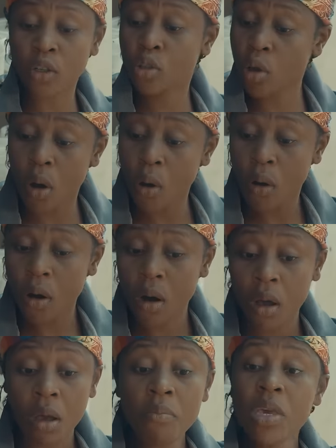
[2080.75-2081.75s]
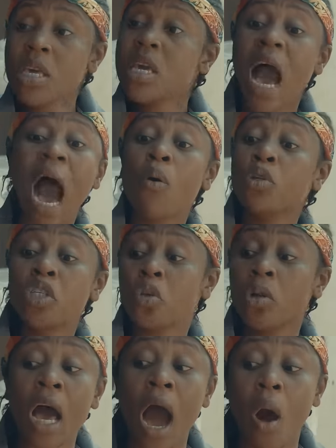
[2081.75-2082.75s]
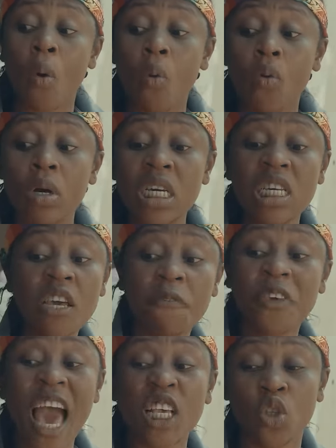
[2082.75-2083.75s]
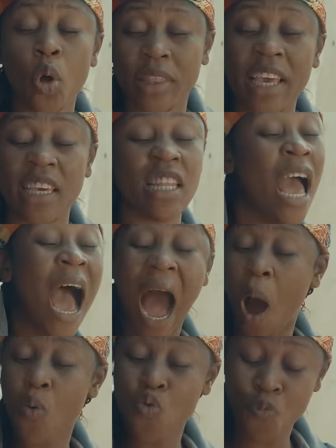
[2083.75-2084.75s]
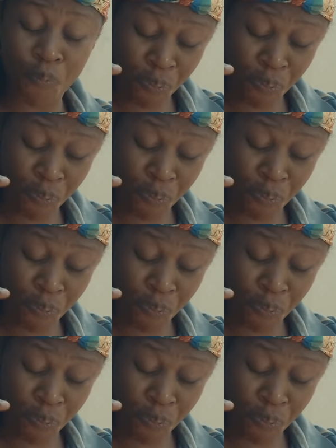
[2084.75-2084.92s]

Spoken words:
so, I will disown her. If care is not taken, I will